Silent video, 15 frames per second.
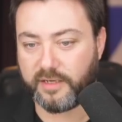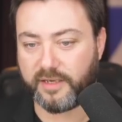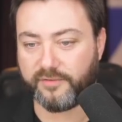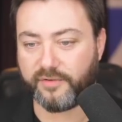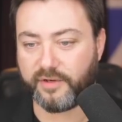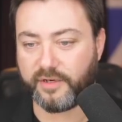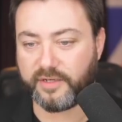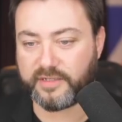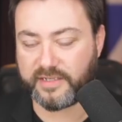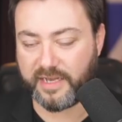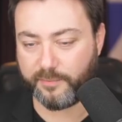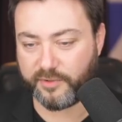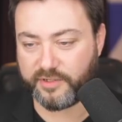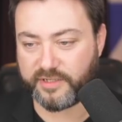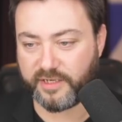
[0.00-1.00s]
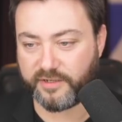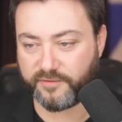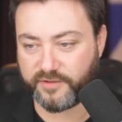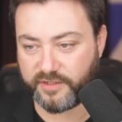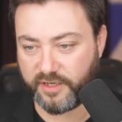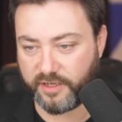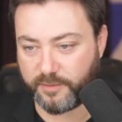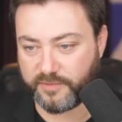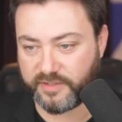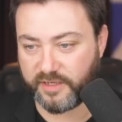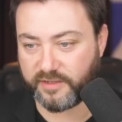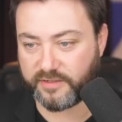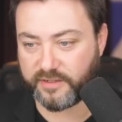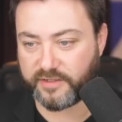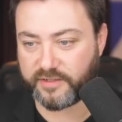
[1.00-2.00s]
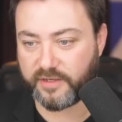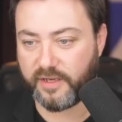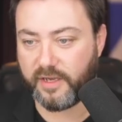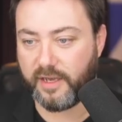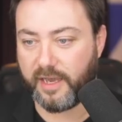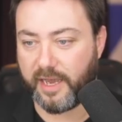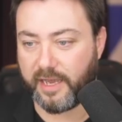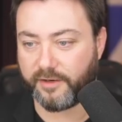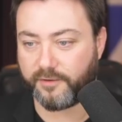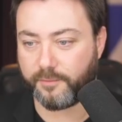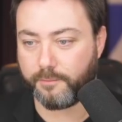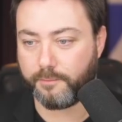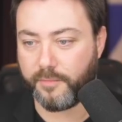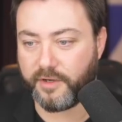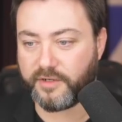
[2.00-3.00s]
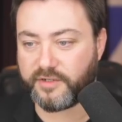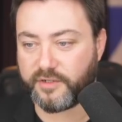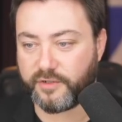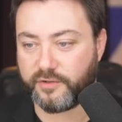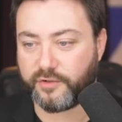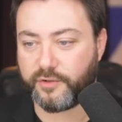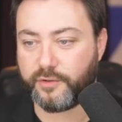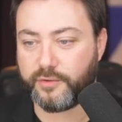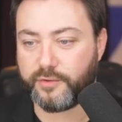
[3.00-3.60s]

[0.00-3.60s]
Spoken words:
given an established set of circumstances, and must do